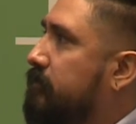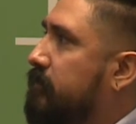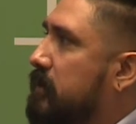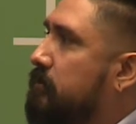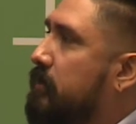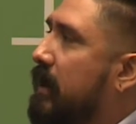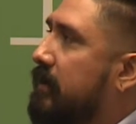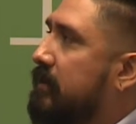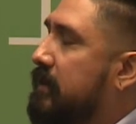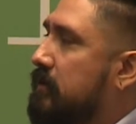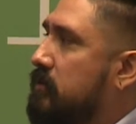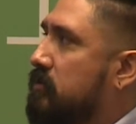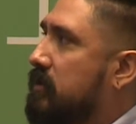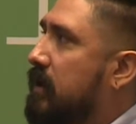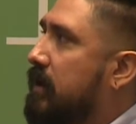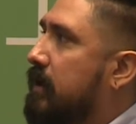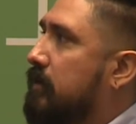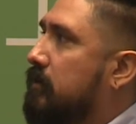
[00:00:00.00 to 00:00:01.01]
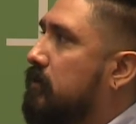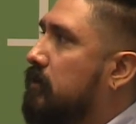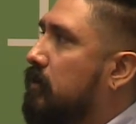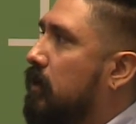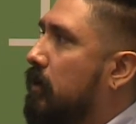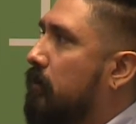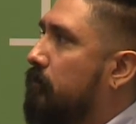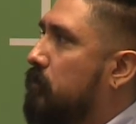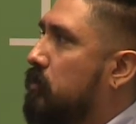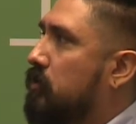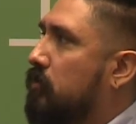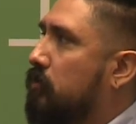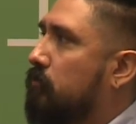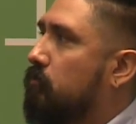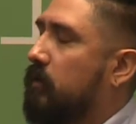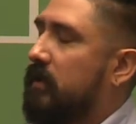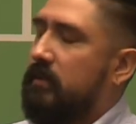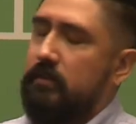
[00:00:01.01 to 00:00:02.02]
feedback that you get.
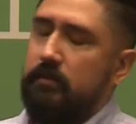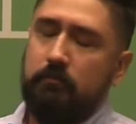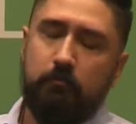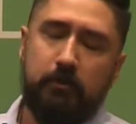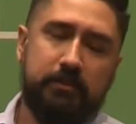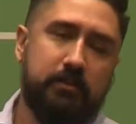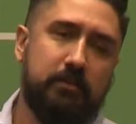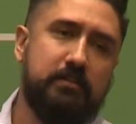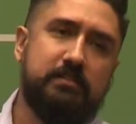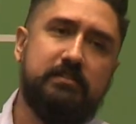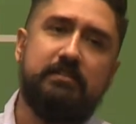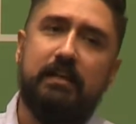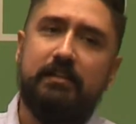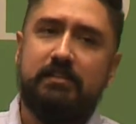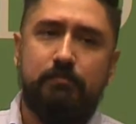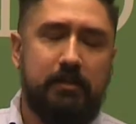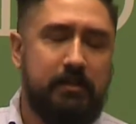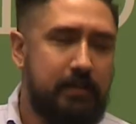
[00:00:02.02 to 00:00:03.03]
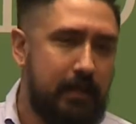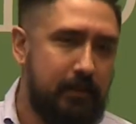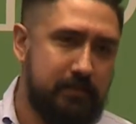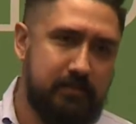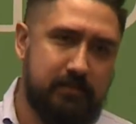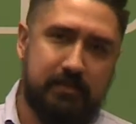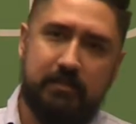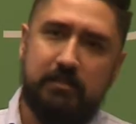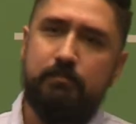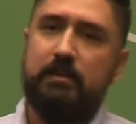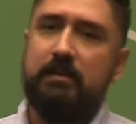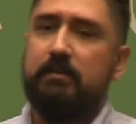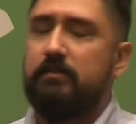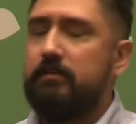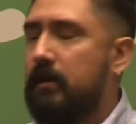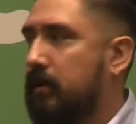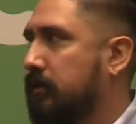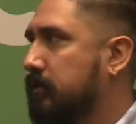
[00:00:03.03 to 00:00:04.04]
With all the sentiment analysis that's
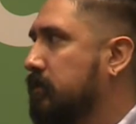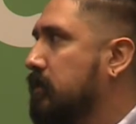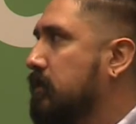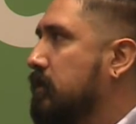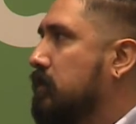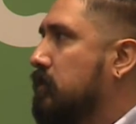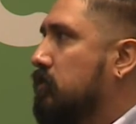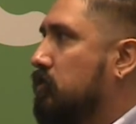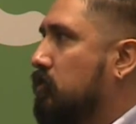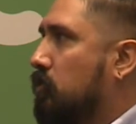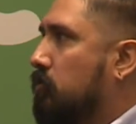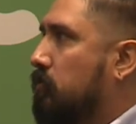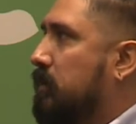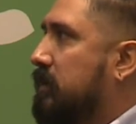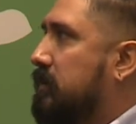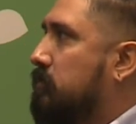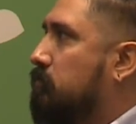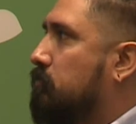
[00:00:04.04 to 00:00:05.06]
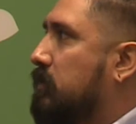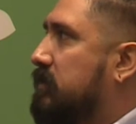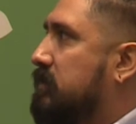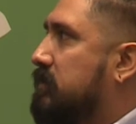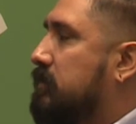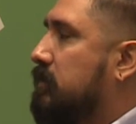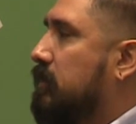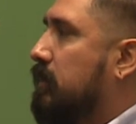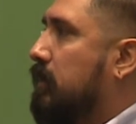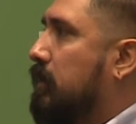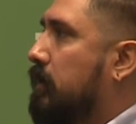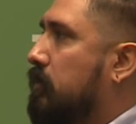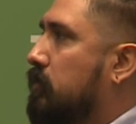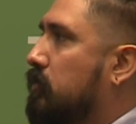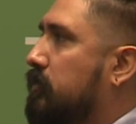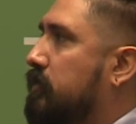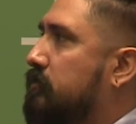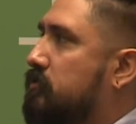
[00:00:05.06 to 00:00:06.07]
being done, with
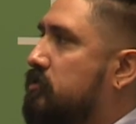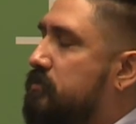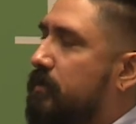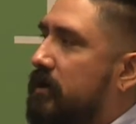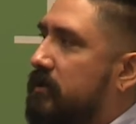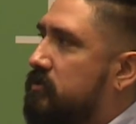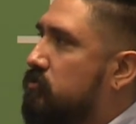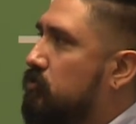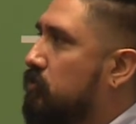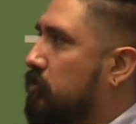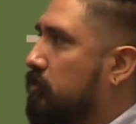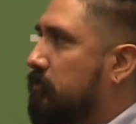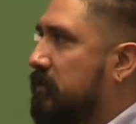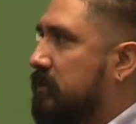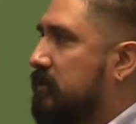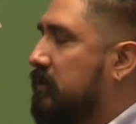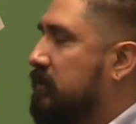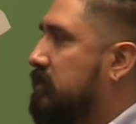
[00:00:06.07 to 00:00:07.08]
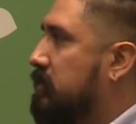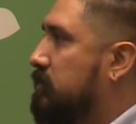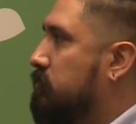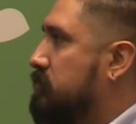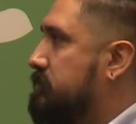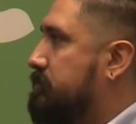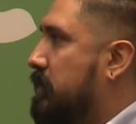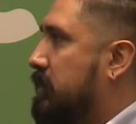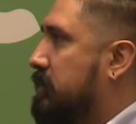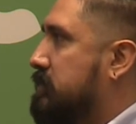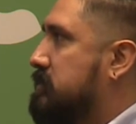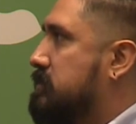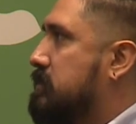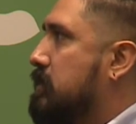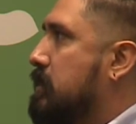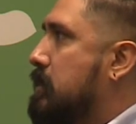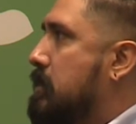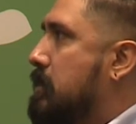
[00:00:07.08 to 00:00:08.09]
any response tour, with Lithium response,
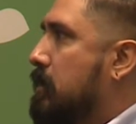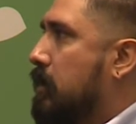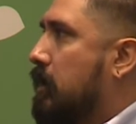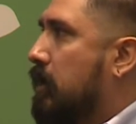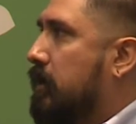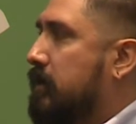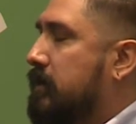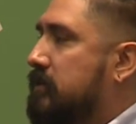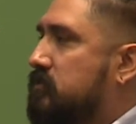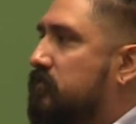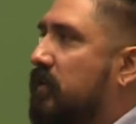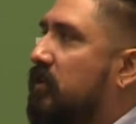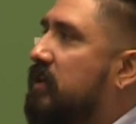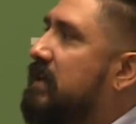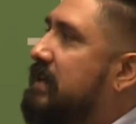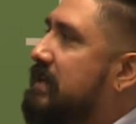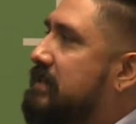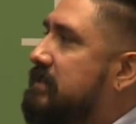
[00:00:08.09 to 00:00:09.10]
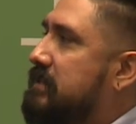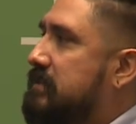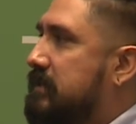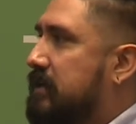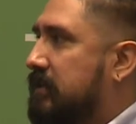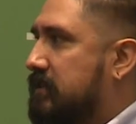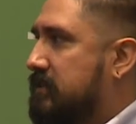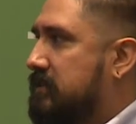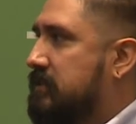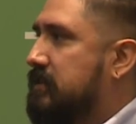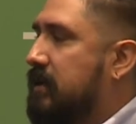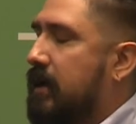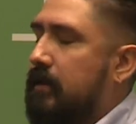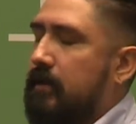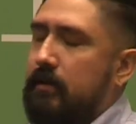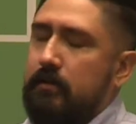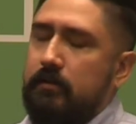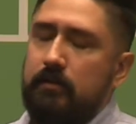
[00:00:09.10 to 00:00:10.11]
it's very easy to get this
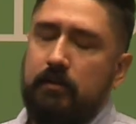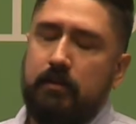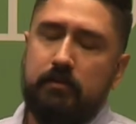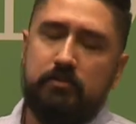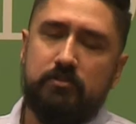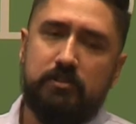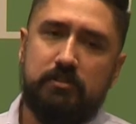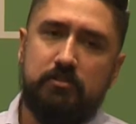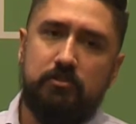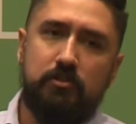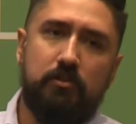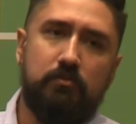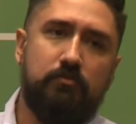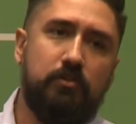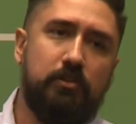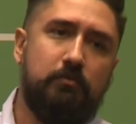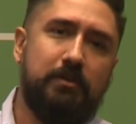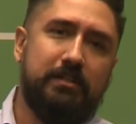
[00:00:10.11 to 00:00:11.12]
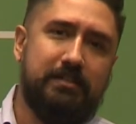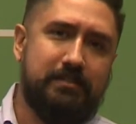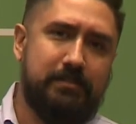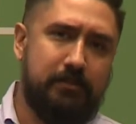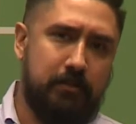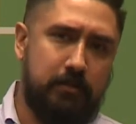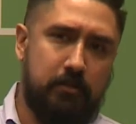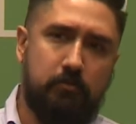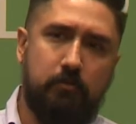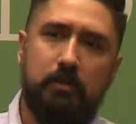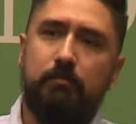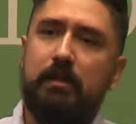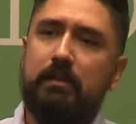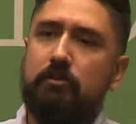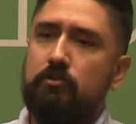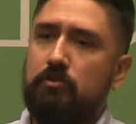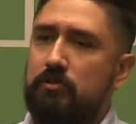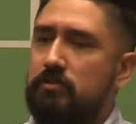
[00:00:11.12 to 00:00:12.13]
data. It's just you don't really want to sit on it. You want to
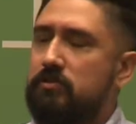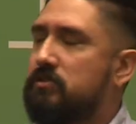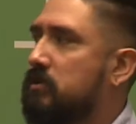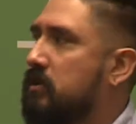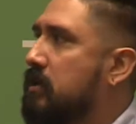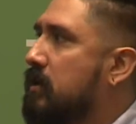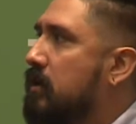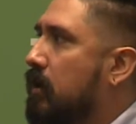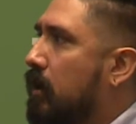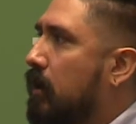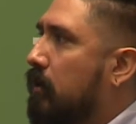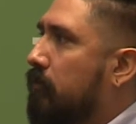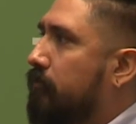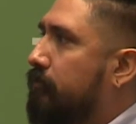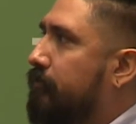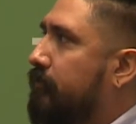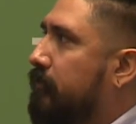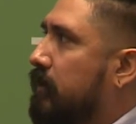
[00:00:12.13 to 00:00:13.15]
make use of